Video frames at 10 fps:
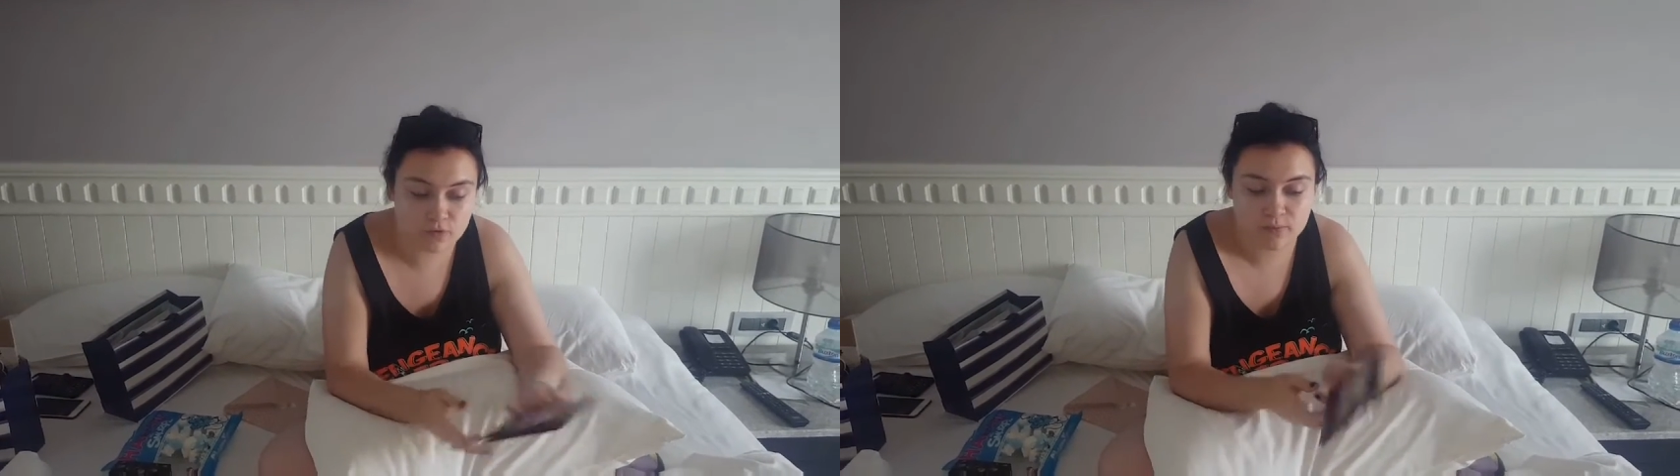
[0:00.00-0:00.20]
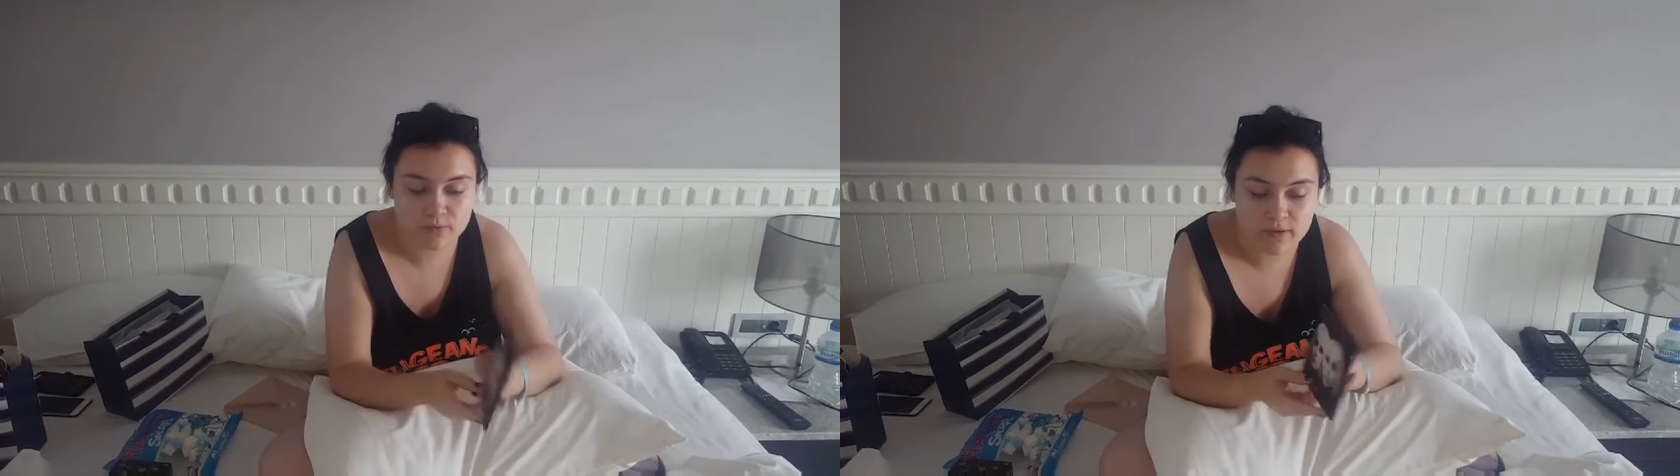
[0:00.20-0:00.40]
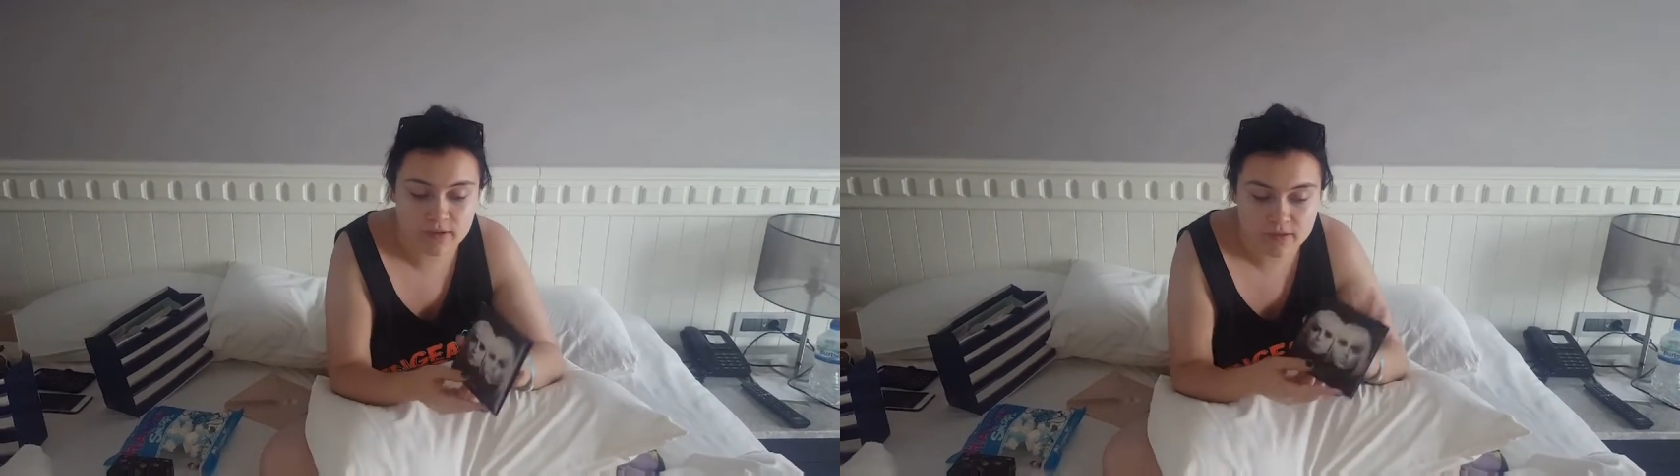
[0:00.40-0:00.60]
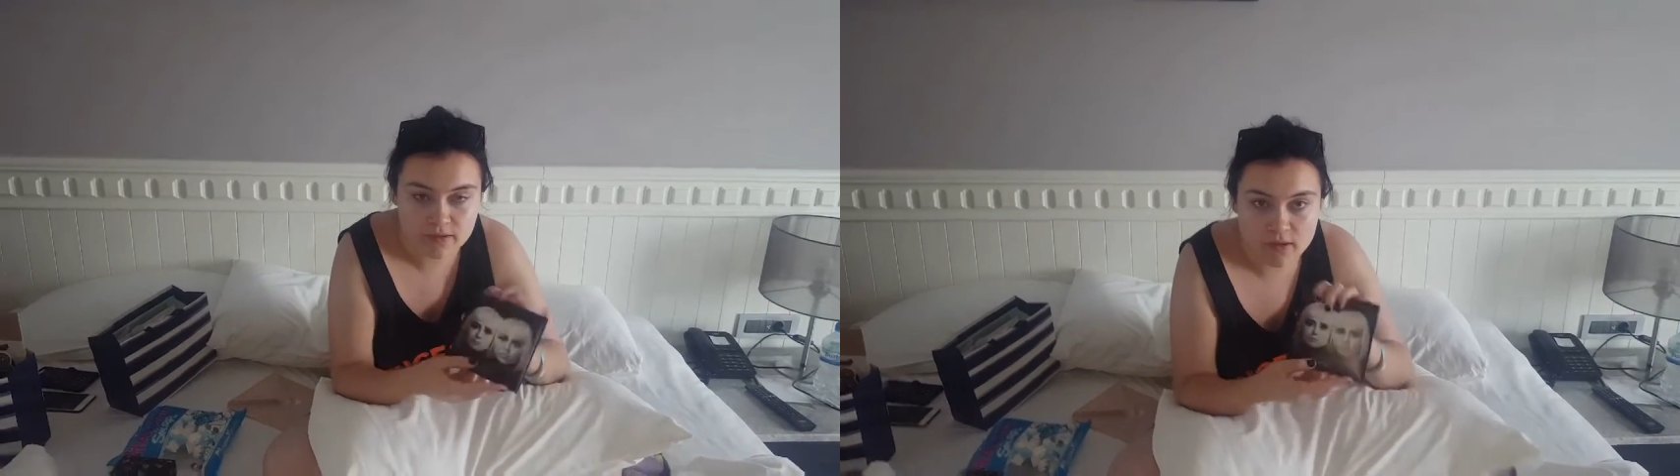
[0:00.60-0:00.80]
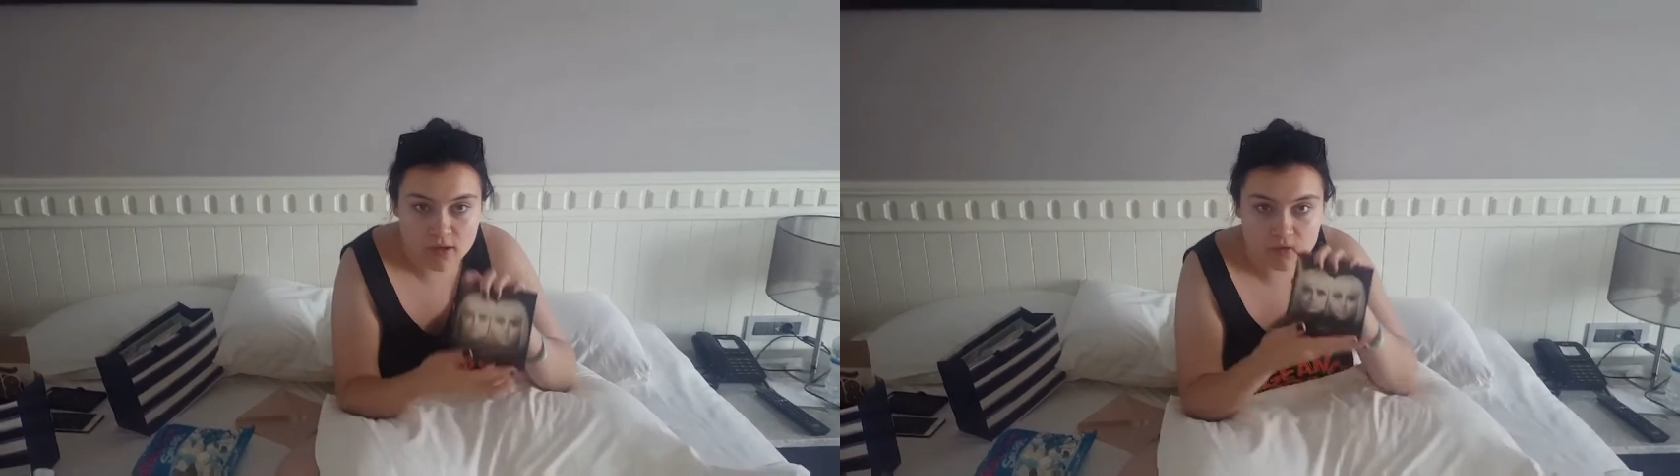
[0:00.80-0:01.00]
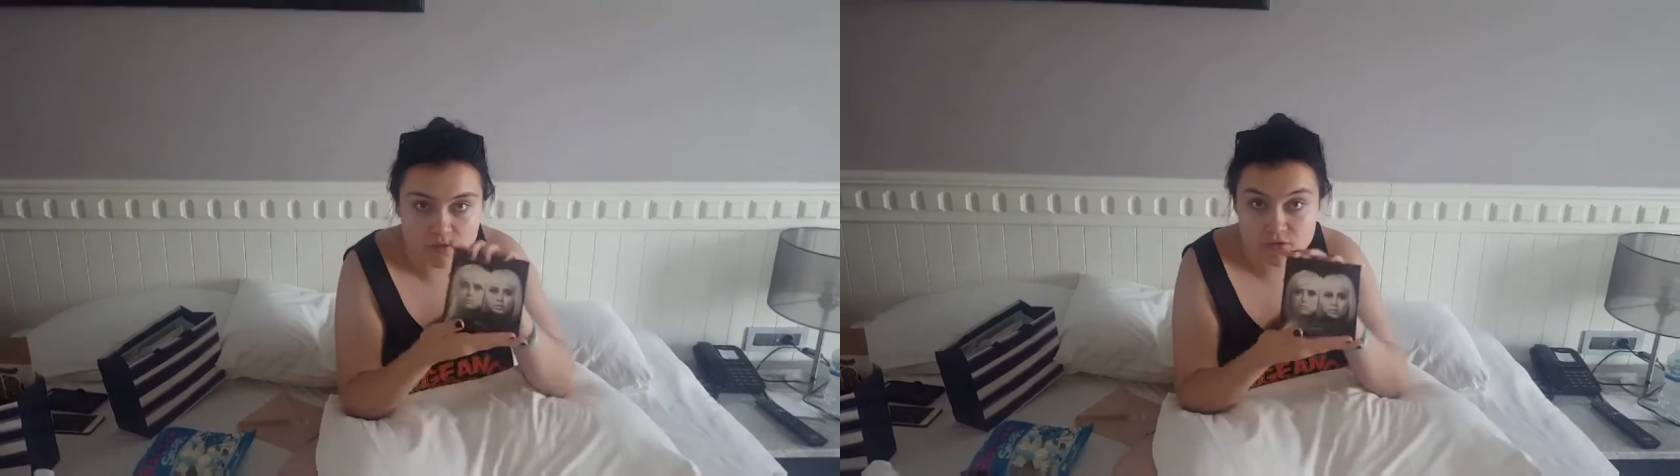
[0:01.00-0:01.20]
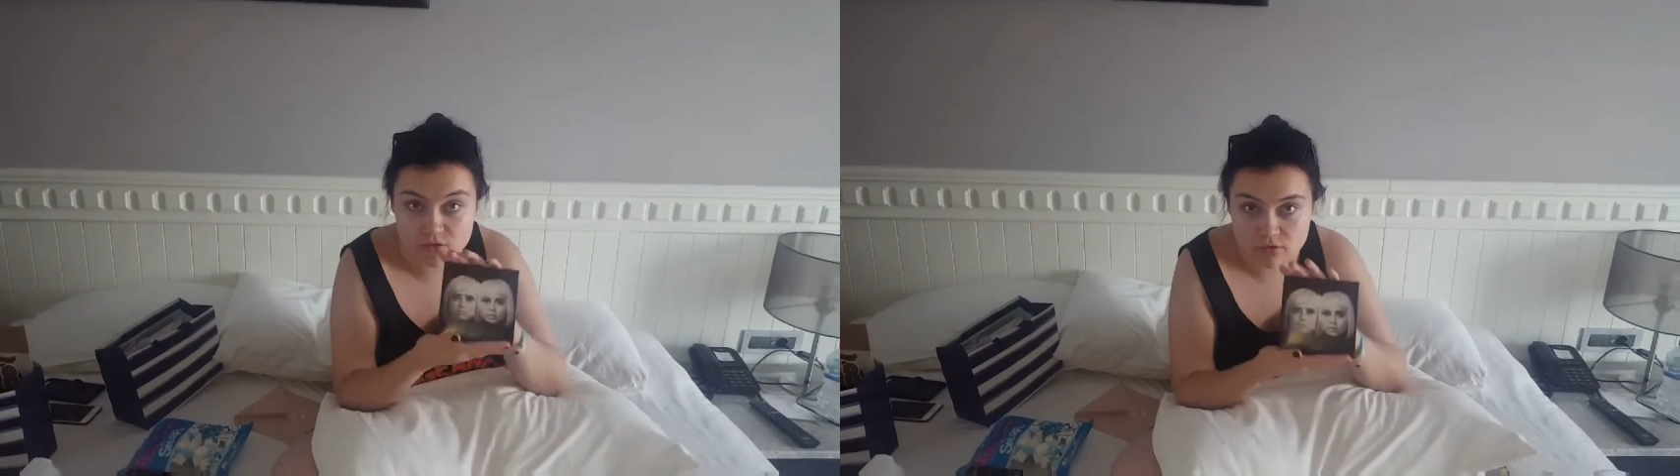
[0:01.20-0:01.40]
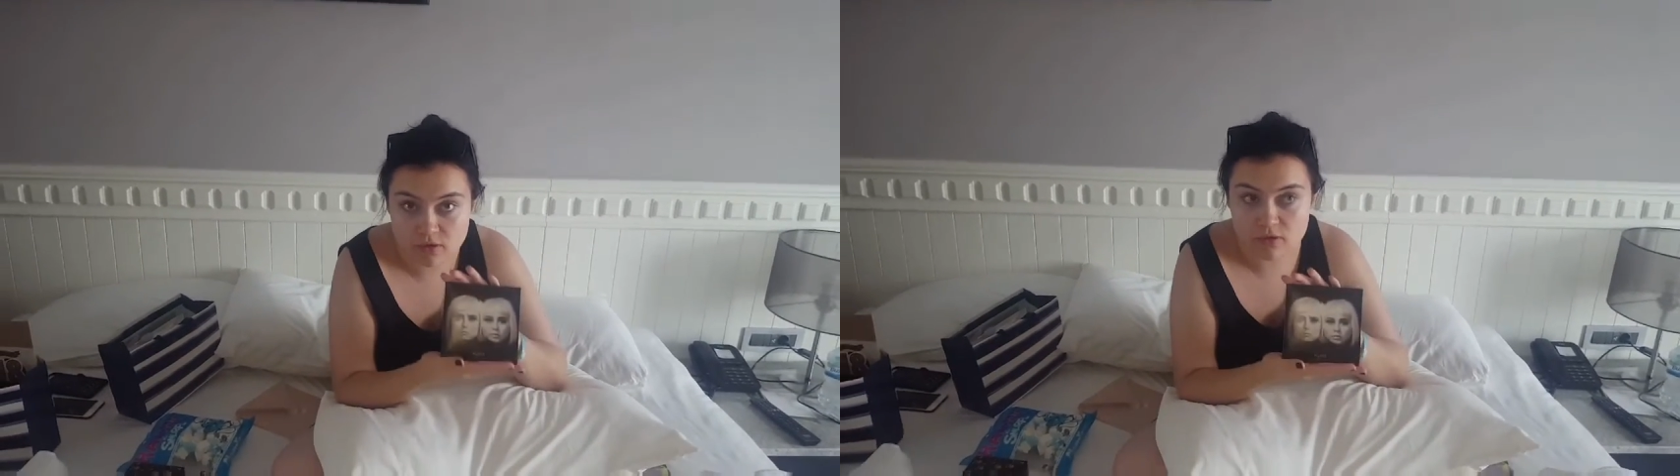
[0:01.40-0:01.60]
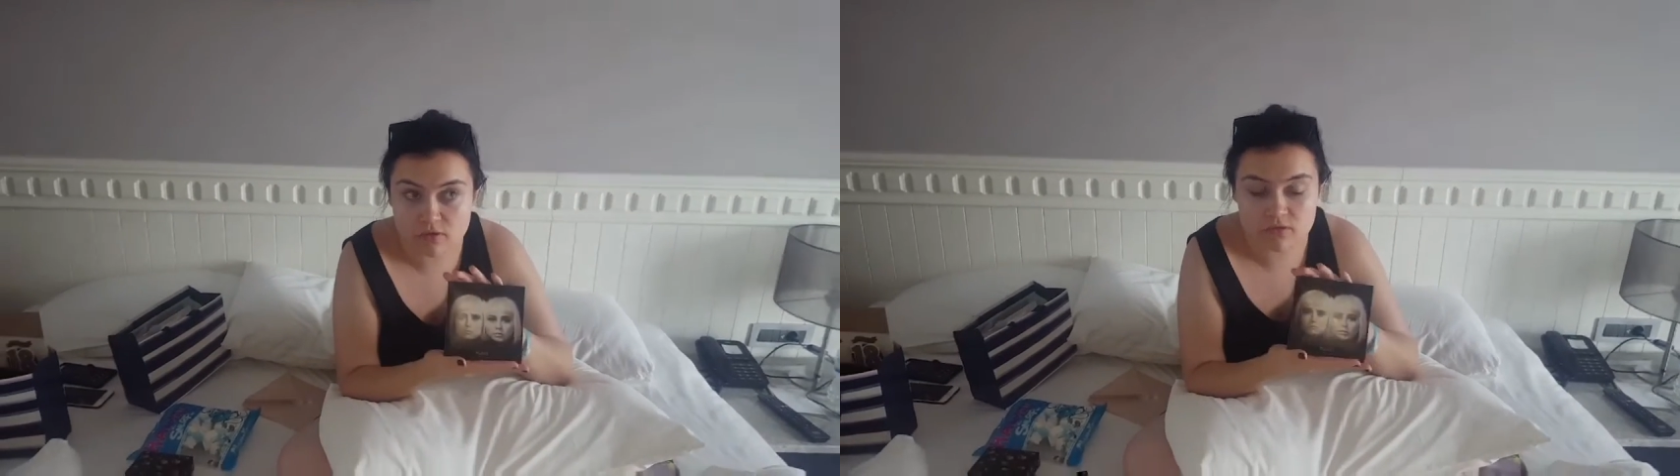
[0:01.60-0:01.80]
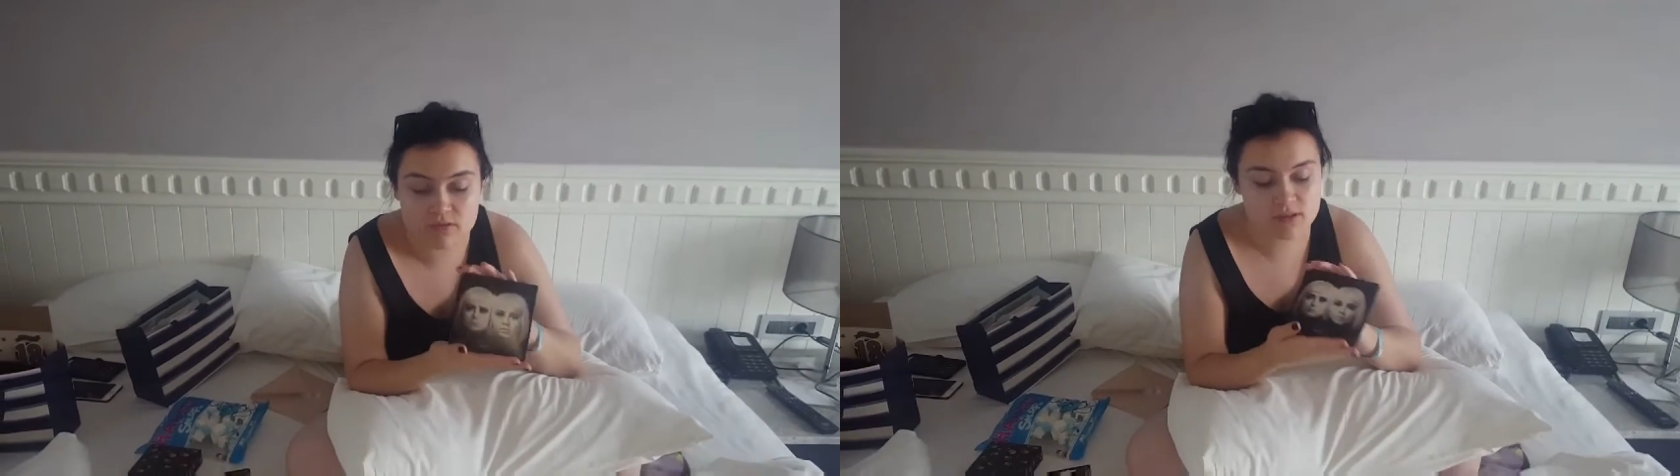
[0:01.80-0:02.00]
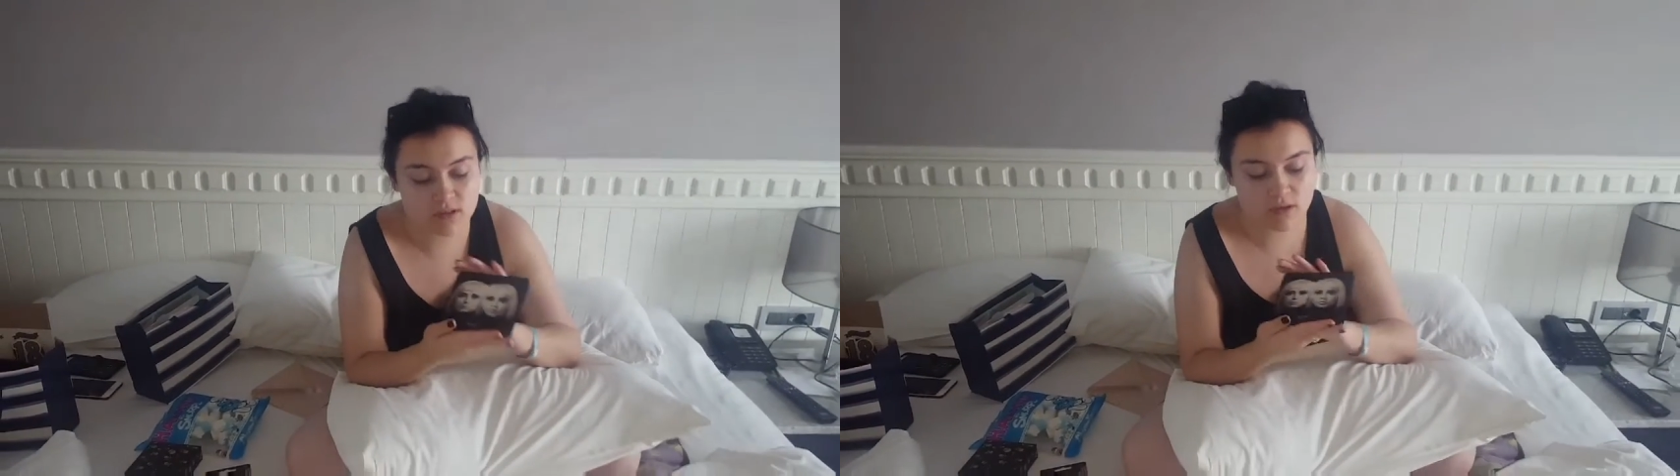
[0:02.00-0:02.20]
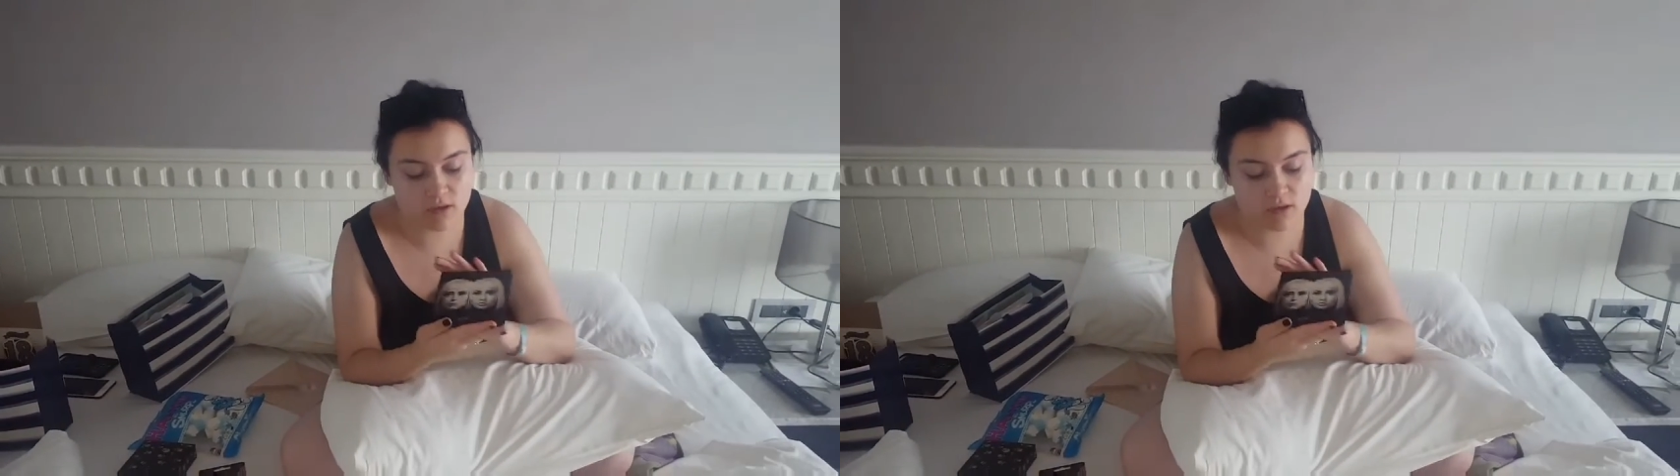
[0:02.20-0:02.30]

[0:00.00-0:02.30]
but mainly the two girls,